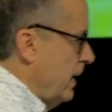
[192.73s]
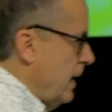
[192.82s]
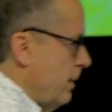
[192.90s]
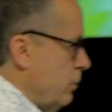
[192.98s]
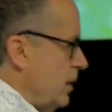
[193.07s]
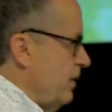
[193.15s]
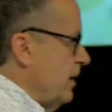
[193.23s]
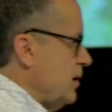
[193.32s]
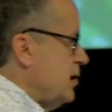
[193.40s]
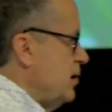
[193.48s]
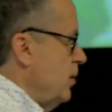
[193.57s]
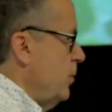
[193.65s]
I can't believe how
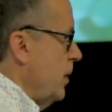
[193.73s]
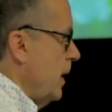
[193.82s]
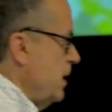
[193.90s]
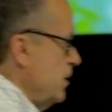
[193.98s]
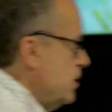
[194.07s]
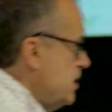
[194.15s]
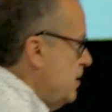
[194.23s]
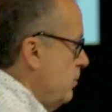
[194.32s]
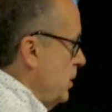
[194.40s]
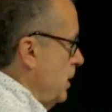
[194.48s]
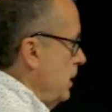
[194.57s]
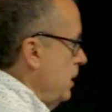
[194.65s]
stupid I used to
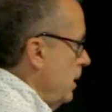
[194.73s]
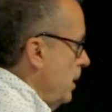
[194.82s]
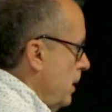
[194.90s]
be.